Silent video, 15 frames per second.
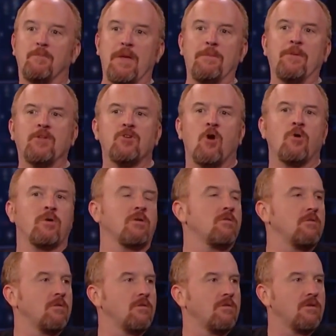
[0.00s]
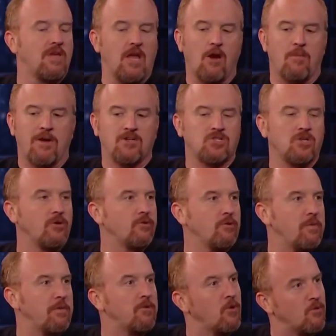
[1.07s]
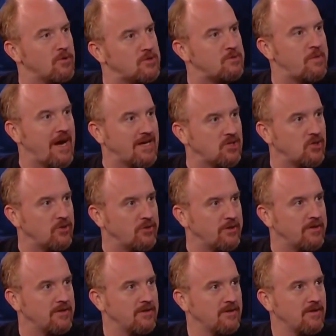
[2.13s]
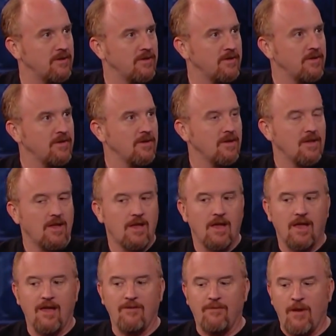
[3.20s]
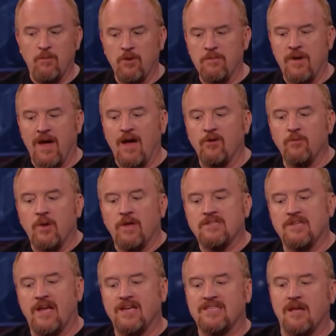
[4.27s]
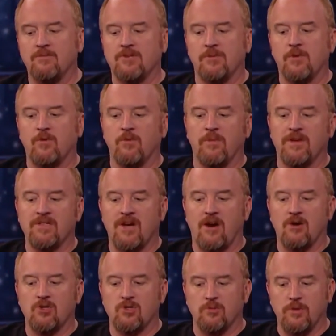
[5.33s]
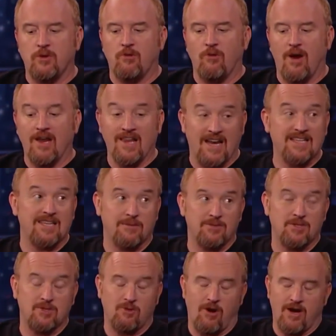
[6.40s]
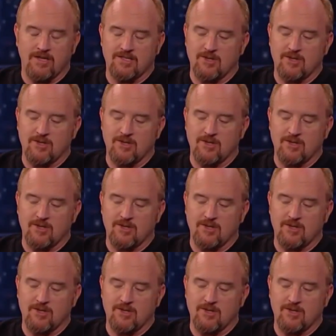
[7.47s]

People don't care about children. People don't respect children. If I'm with a lot of times I'll be with my daughter and she'll be crying. A lot of times she's crying.